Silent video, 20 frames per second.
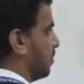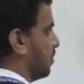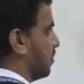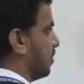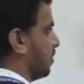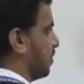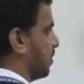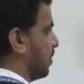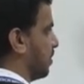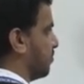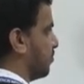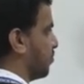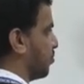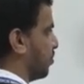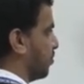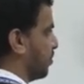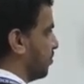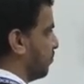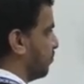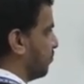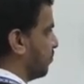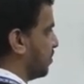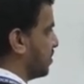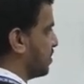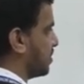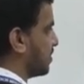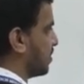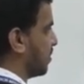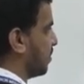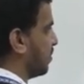here I am drawing
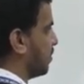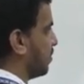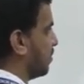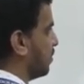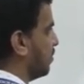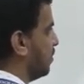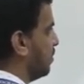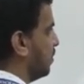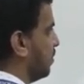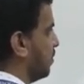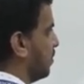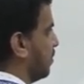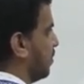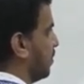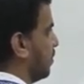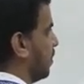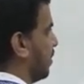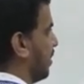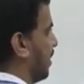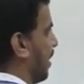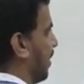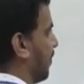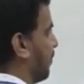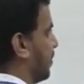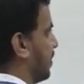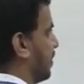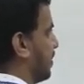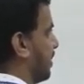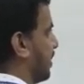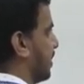one circle
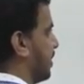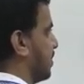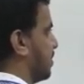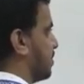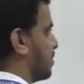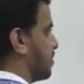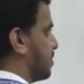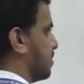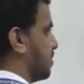having radius